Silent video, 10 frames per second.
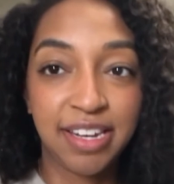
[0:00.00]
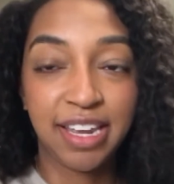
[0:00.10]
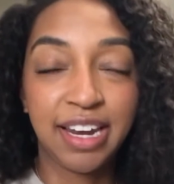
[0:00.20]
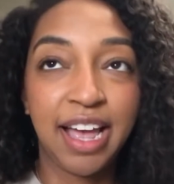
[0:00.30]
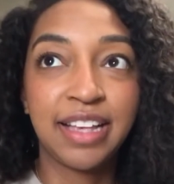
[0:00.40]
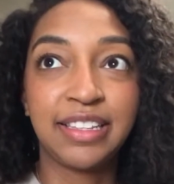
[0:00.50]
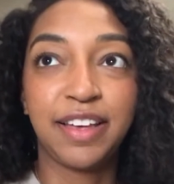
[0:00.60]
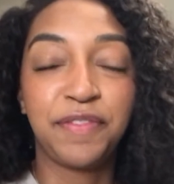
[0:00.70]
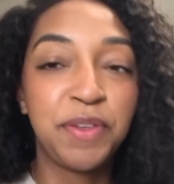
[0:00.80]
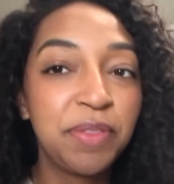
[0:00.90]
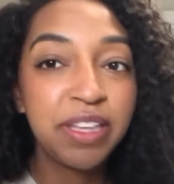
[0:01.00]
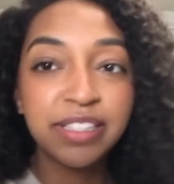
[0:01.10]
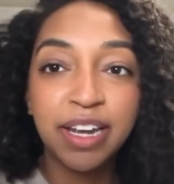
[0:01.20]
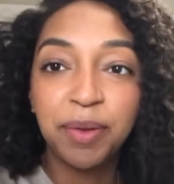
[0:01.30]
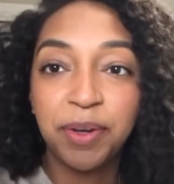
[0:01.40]
It has a few things
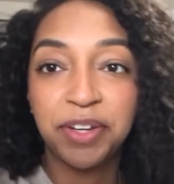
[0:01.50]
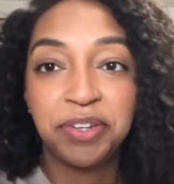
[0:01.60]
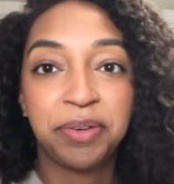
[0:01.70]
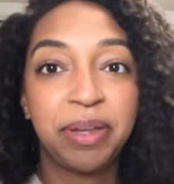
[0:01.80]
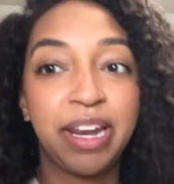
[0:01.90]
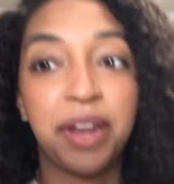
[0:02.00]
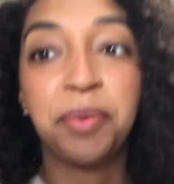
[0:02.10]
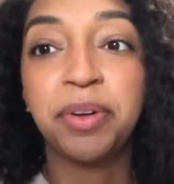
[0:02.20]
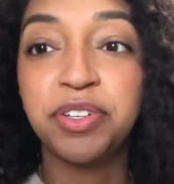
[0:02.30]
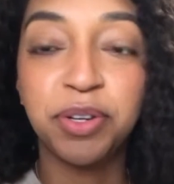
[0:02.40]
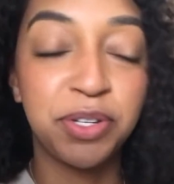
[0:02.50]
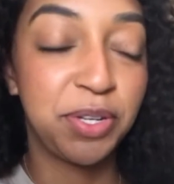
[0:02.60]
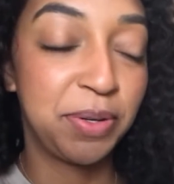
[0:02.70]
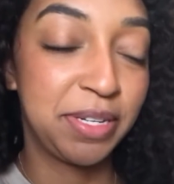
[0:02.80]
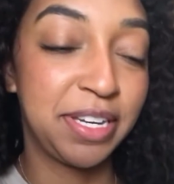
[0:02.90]
that I want to do, and I don't want to show it
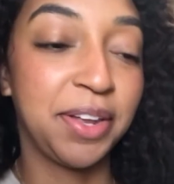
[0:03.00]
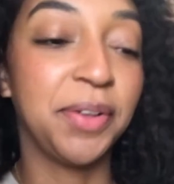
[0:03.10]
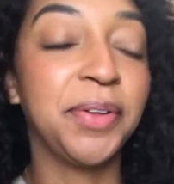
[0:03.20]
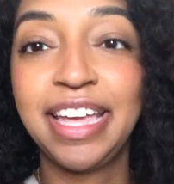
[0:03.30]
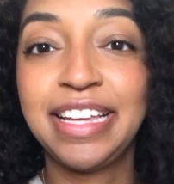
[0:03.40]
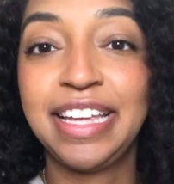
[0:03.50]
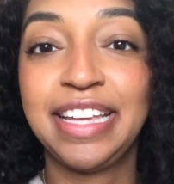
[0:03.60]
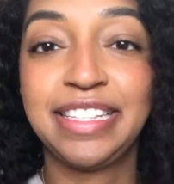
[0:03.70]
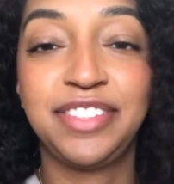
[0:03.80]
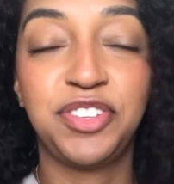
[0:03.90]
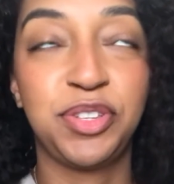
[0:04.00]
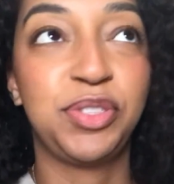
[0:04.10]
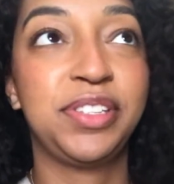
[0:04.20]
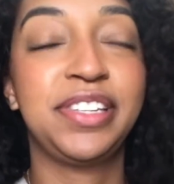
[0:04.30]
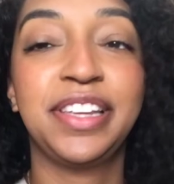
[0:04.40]
to you until it is
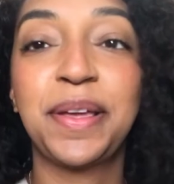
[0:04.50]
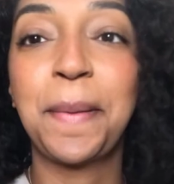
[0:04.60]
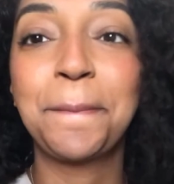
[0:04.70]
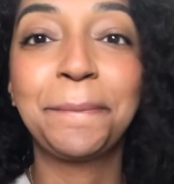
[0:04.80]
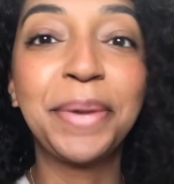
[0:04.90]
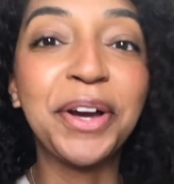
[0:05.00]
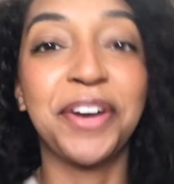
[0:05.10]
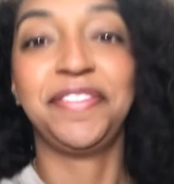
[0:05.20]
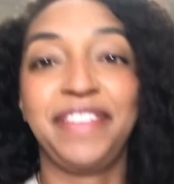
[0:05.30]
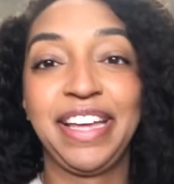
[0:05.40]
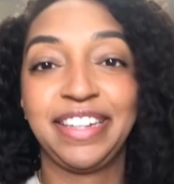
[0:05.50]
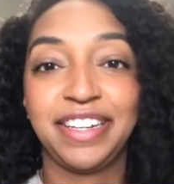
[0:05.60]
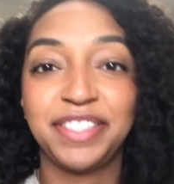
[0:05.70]
just perfect.